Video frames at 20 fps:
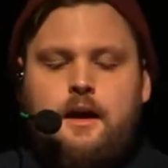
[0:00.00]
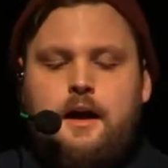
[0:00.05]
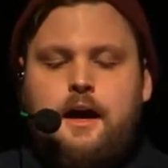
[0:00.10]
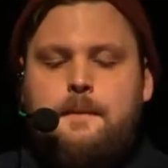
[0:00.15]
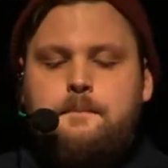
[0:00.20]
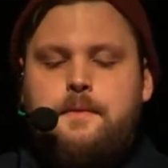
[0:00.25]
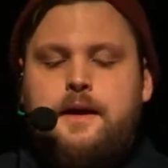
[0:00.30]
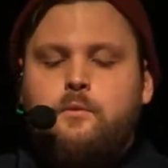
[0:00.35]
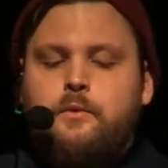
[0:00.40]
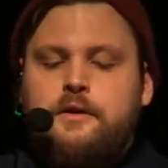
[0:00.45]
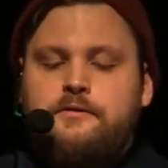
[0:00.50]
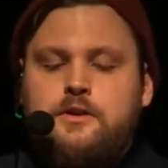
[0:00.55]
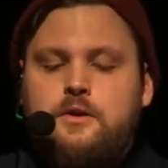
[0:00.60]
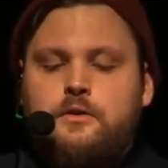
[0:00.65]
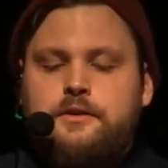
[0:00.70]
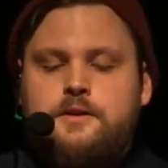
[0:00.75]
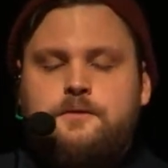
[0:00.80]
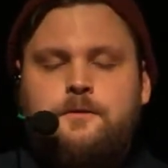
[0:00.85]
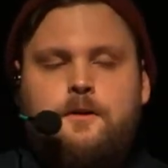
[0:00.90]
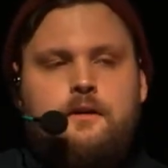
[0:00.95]
And we've
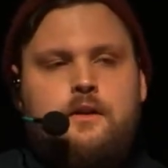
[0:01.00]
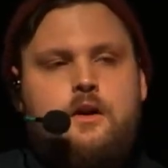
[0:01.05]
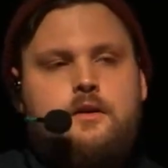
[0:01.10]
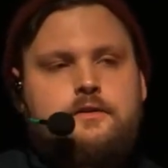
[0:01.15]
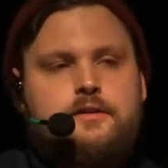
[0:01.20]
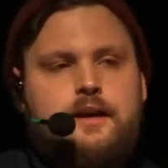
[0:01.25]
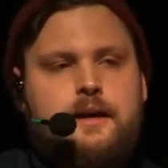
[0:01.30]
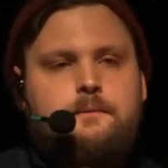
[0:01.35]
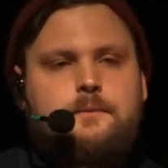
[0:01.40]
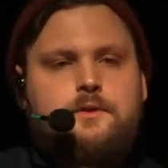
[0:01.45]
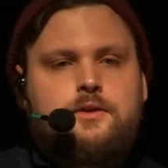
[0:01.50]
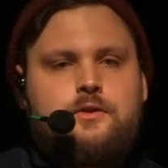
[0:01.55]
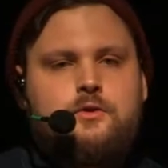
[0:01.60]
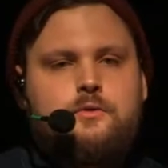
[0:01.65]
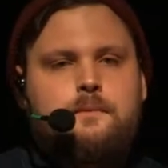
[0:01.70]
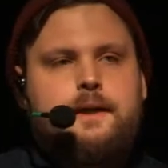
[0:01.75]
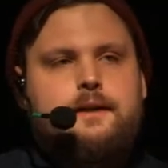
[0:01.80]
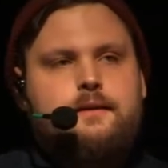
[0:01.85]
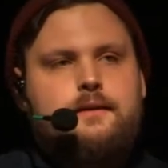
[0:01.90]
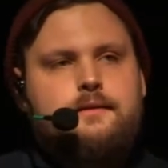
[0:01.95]
known this for a long time too,
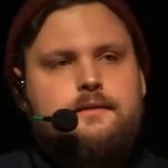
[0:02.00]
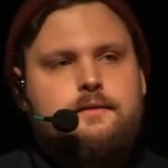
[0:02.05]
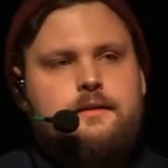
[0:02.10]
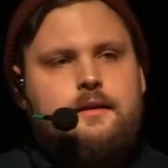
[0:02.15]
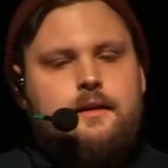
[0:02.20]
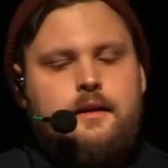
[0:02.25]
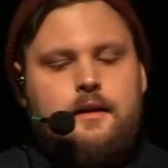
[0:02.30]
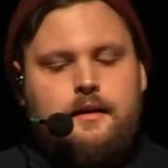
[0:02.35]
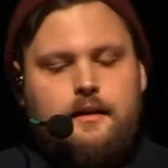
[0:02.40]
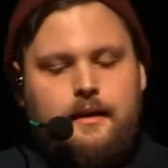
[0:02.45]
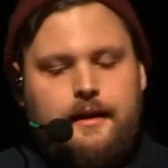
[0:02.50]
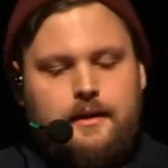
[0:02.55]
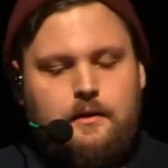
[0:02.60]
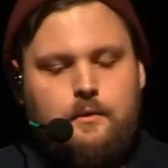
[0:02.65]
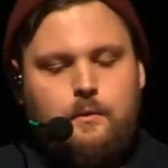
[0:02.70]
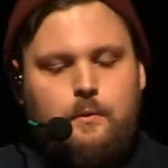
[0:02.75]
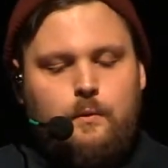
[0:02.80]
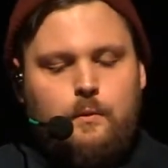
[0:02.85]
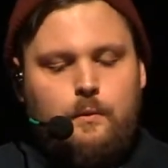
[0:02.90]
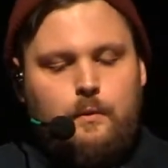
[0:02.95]
because like
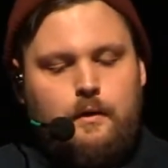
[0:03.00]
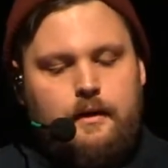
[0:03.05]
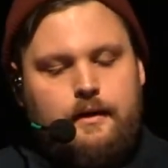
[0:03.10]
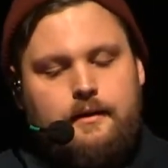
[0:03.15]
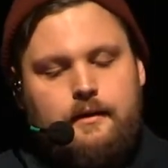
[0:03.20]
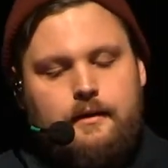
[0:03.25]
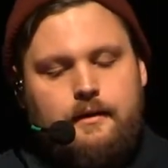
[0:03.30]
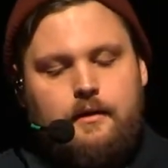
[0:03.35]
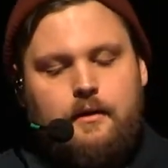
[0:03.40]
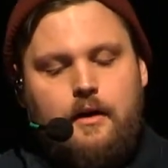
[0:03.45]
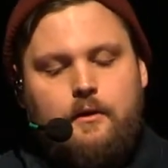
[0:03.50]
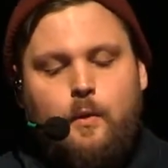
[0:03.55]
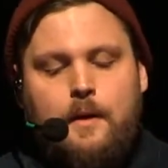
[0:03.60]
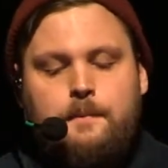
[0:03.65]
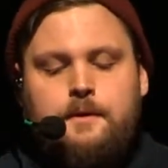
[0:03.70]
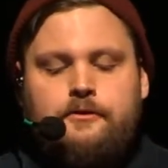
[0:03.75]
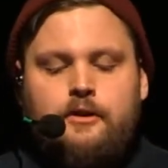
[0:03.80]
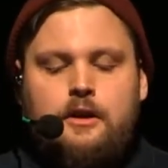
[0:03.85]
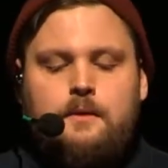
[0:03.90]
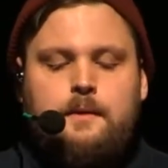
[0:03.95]

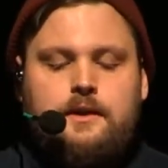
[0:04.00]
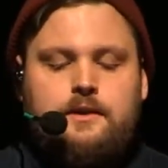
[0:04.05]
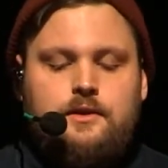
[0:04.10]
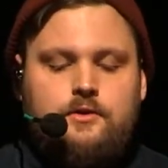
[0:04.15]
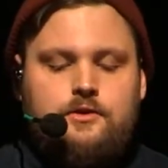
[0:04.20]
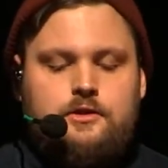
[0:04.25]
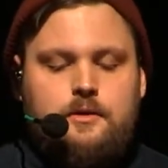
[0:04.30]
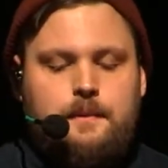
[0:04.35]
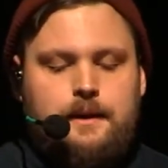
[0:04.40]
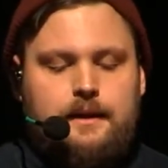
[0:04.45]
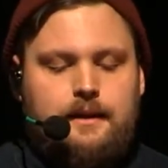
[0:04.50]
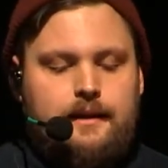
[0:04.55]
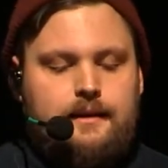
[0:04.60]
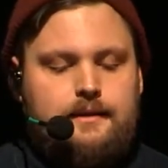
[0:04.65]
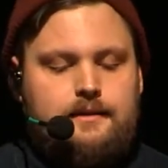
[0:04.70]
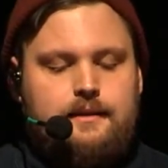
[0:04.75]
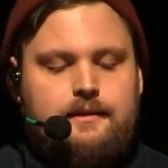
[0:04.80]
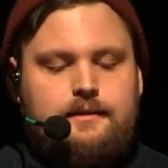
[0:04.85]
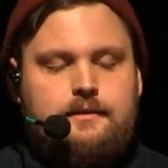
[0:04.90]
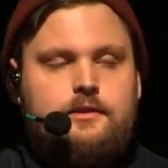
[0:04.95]
web development used to be
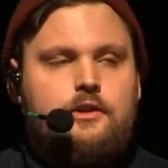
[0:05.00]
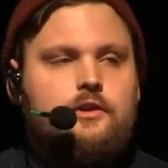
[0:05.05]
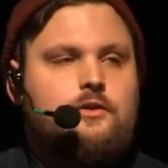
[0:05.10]
like this.